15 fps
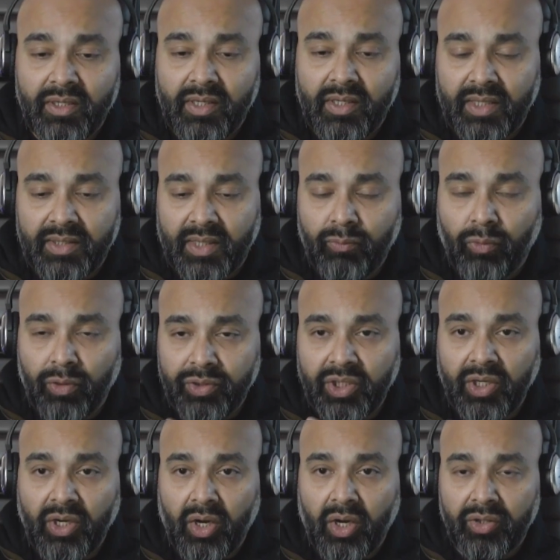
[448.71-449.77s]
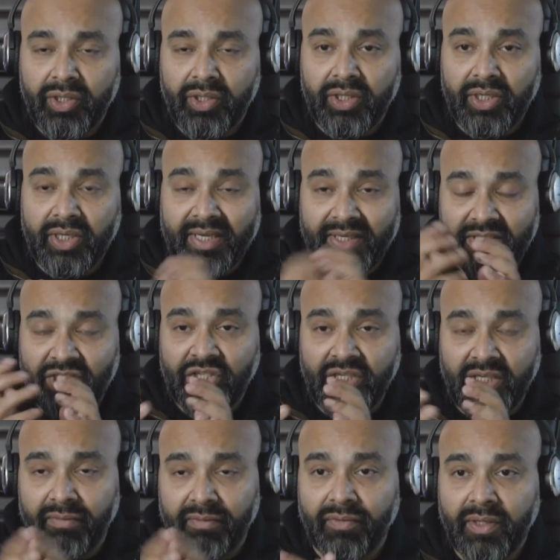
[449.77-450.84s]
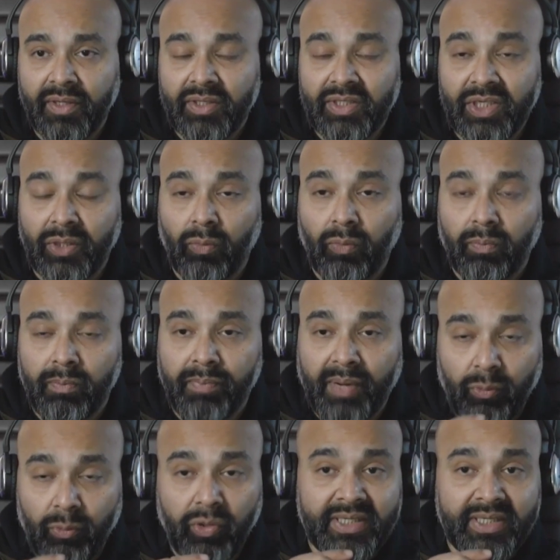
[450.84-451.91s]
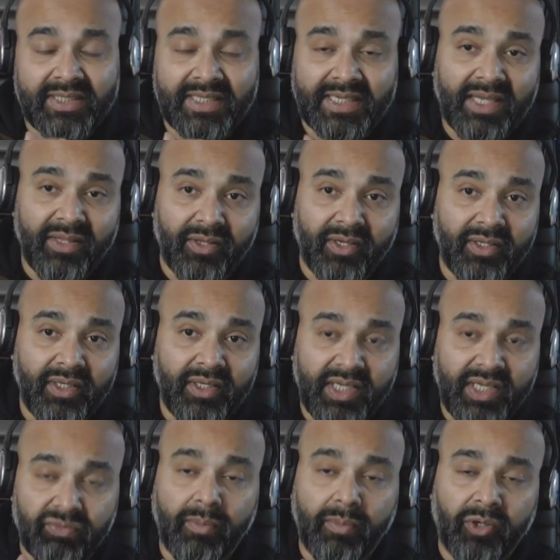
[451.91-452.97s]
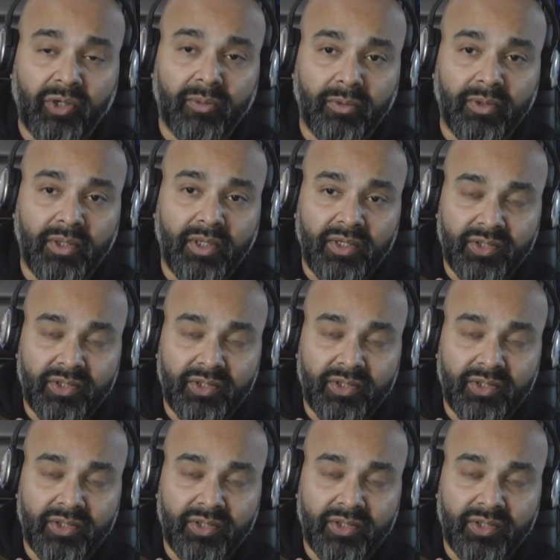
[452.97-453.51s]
And what the Ohana can achieve, by working together is remarkable.